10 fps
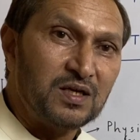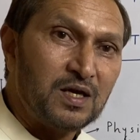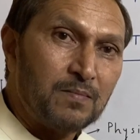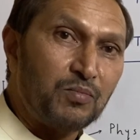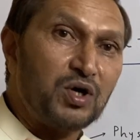
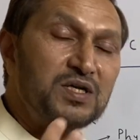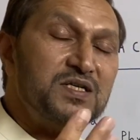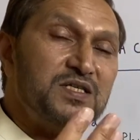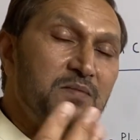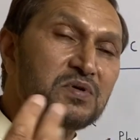body is
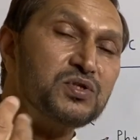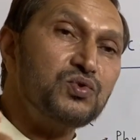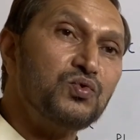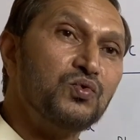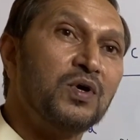able
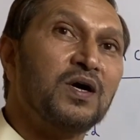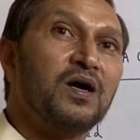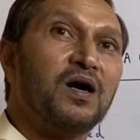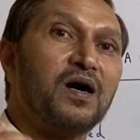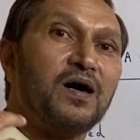to
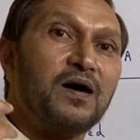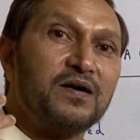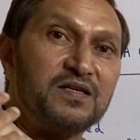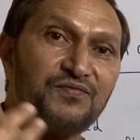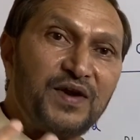
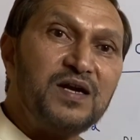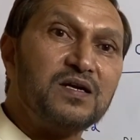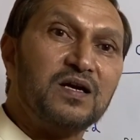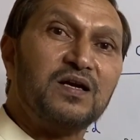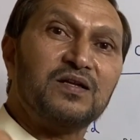defend
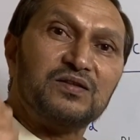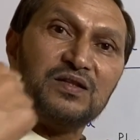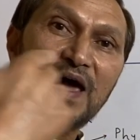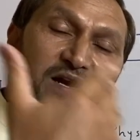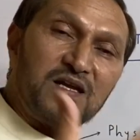
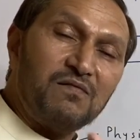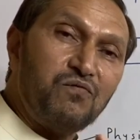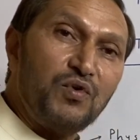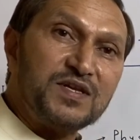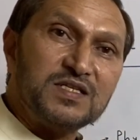that
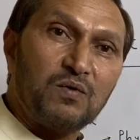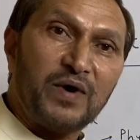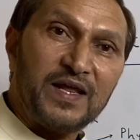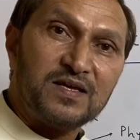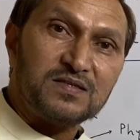influenza
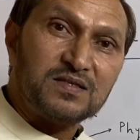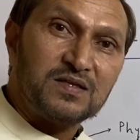virus